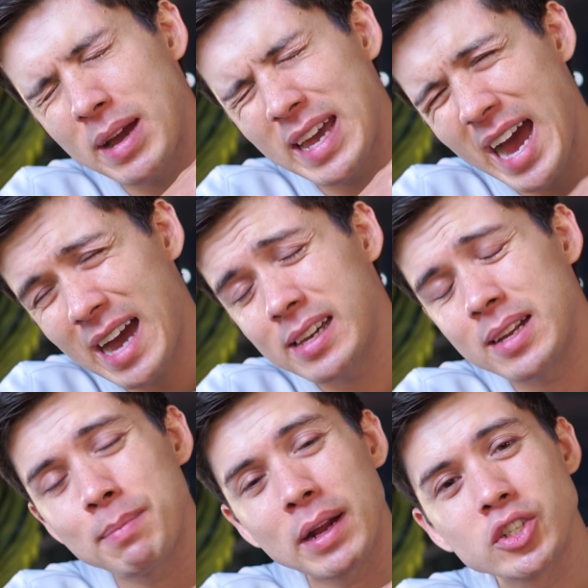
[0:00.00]
my
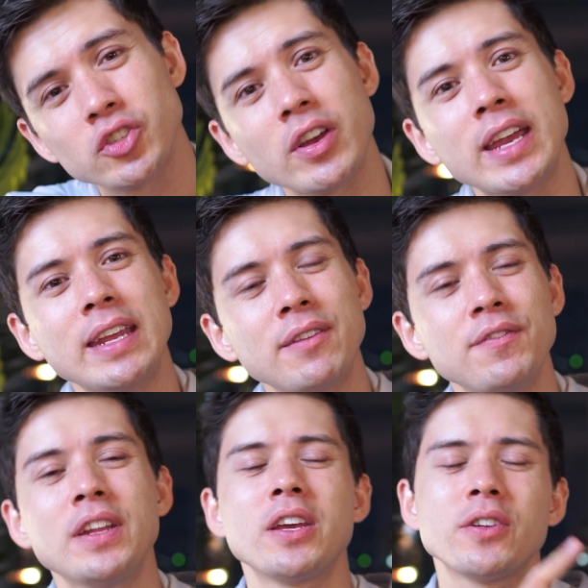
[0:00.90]
Ironman training
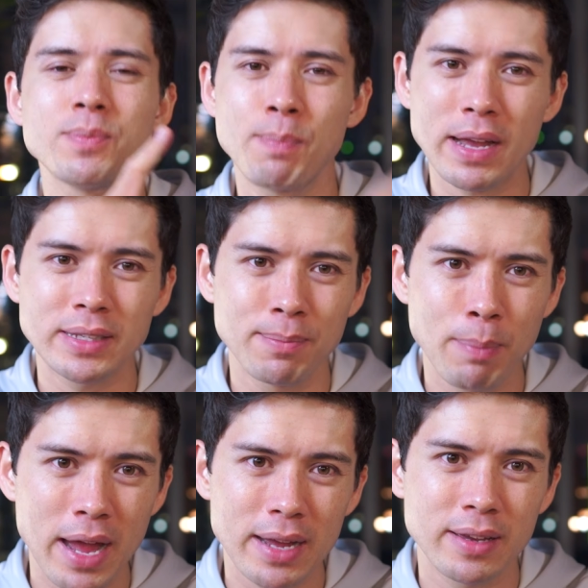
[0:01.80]
videos back to
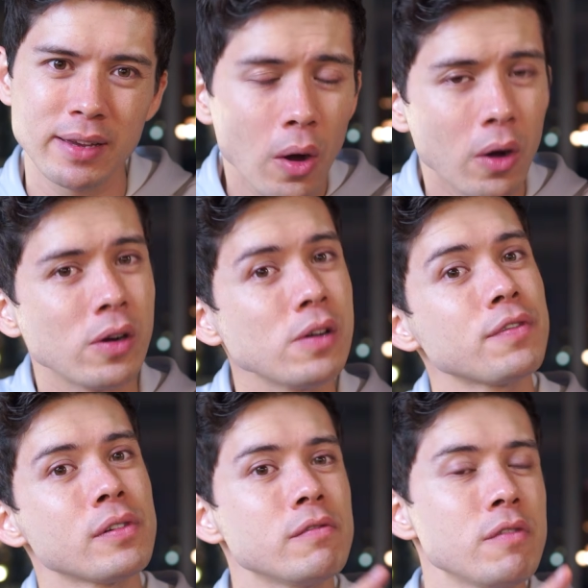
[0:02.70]
back, or
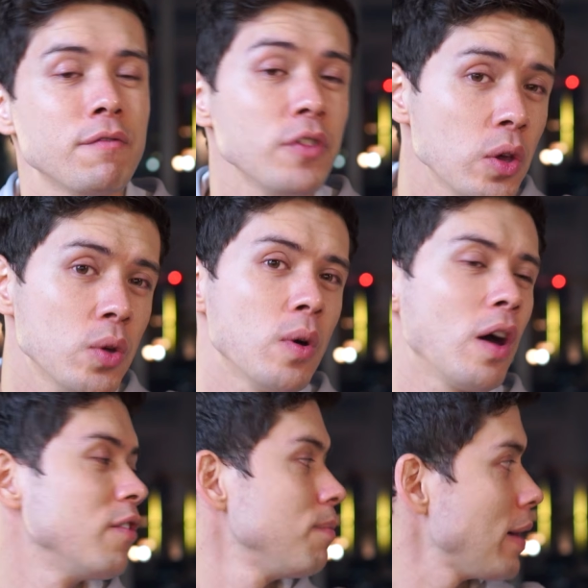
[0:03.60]
for a review
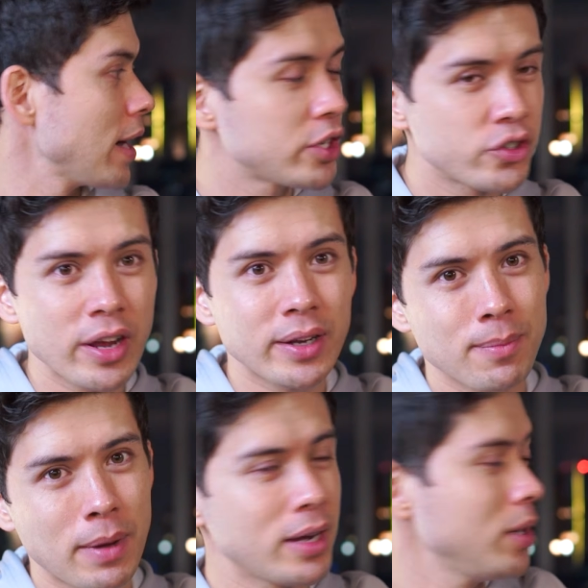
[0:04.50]
of my Trek
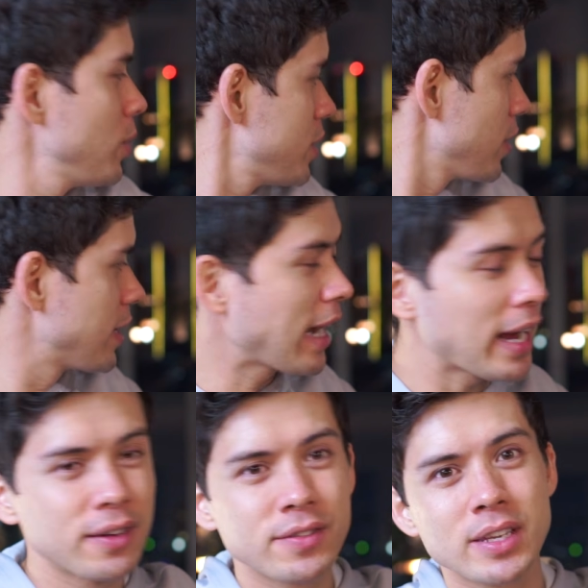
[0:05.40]
Domani, which you can
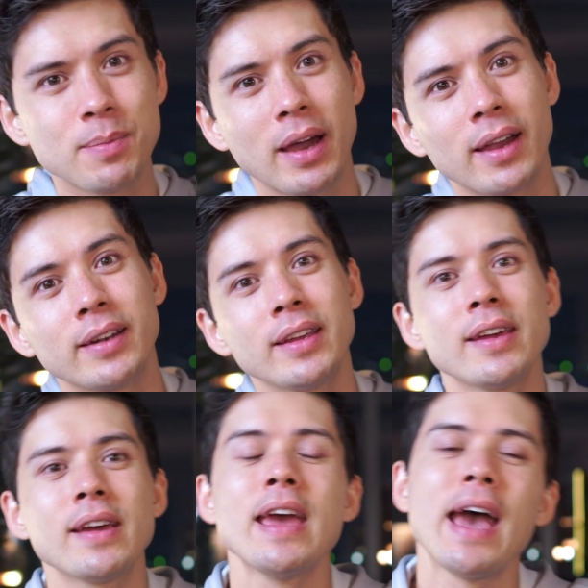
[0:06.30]
kind of see behind
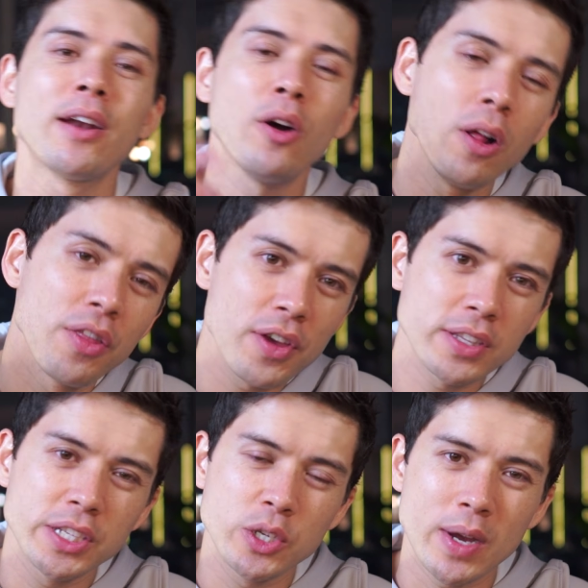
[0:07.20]
here, and all
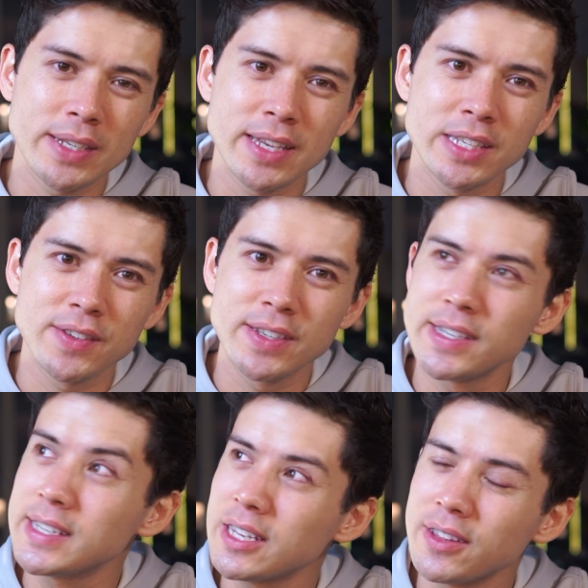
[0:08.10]
32 accessories,
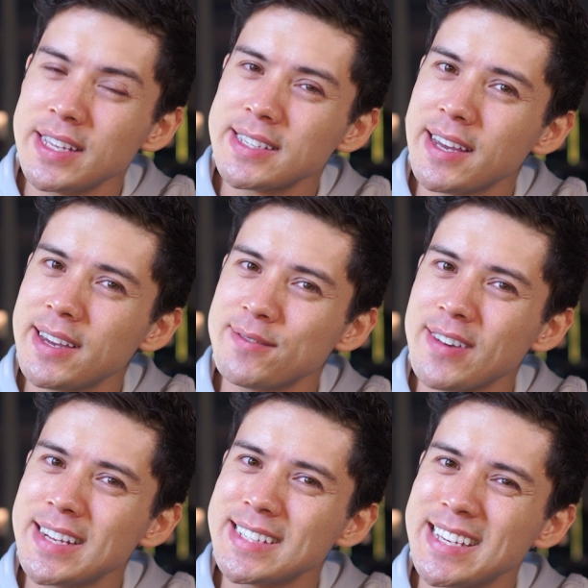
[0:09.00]
you can click on this card
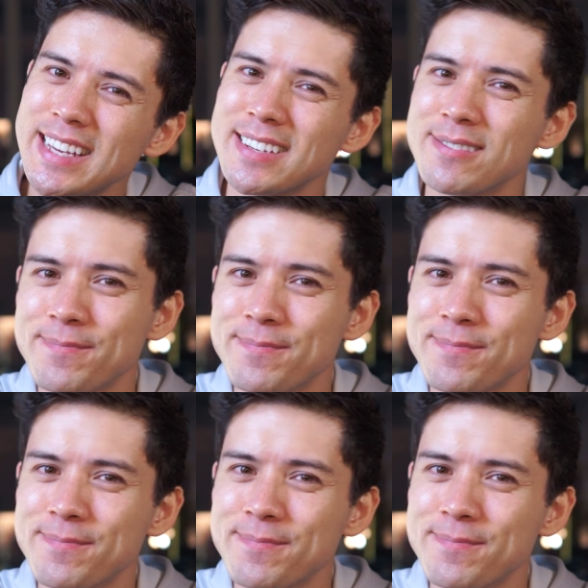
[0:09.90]
right here.